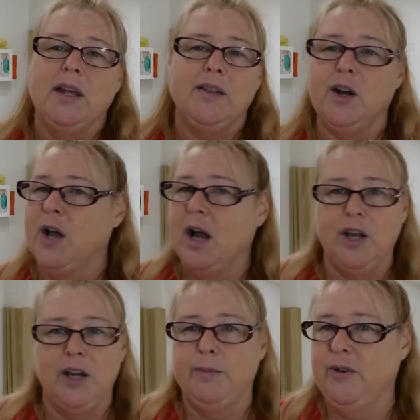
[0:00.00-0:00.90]
They're not
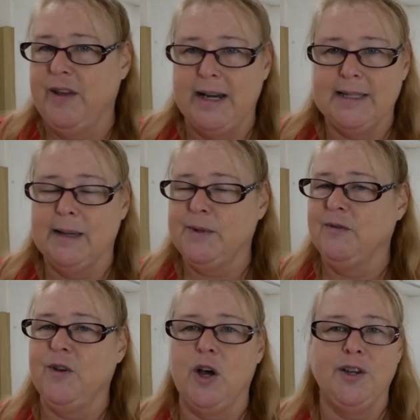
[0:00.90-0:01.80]
good at preventing slips
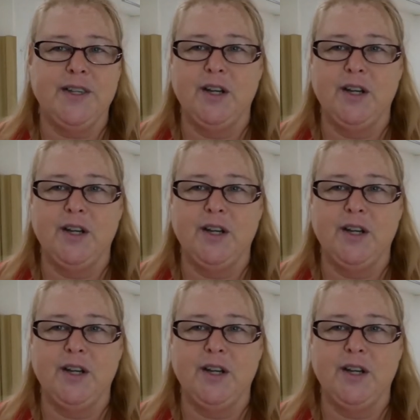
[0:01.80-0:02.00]
and falls.